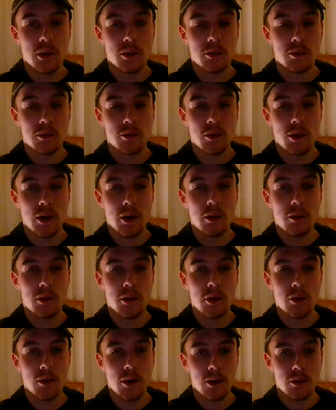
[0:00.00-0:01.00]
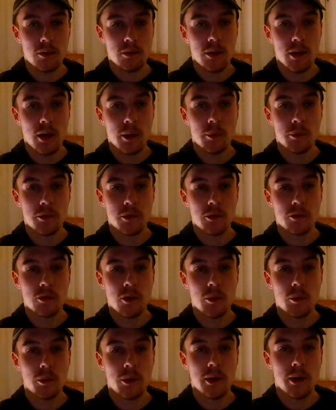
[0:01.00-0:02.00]
hasn't done anything at Grand Slam. She's
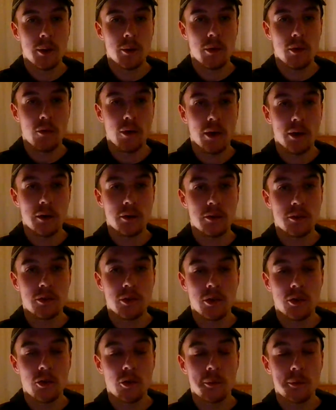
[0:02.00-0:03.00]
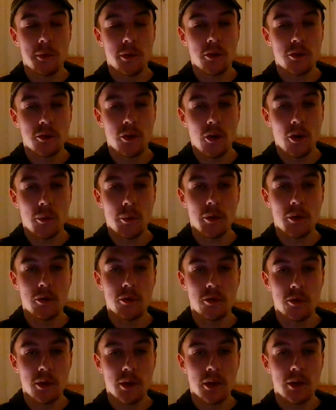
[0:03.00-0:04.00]
dropped way down the rankings. She come to this tournament
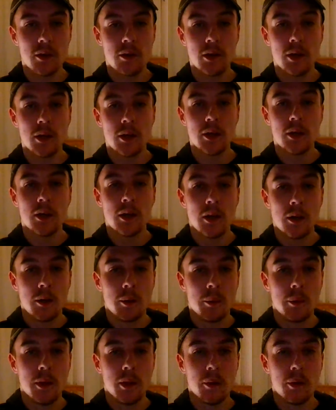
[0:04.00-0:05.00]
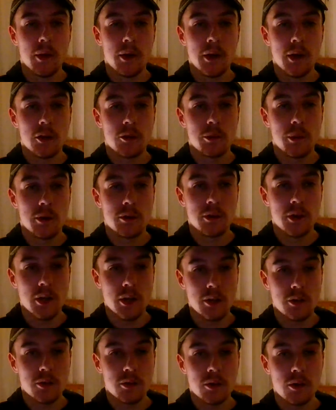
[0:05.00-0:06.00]
unseeded without any
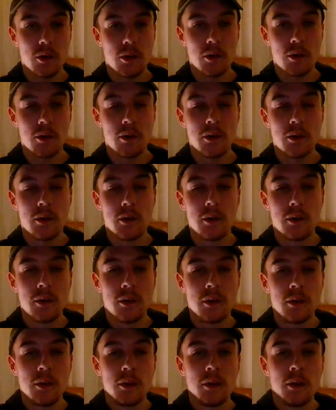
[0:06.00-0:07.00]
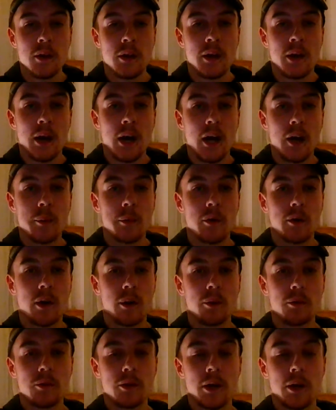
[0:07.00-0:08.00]
expectation or hype
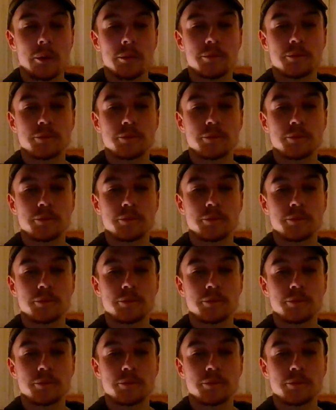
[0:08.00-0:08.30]
around her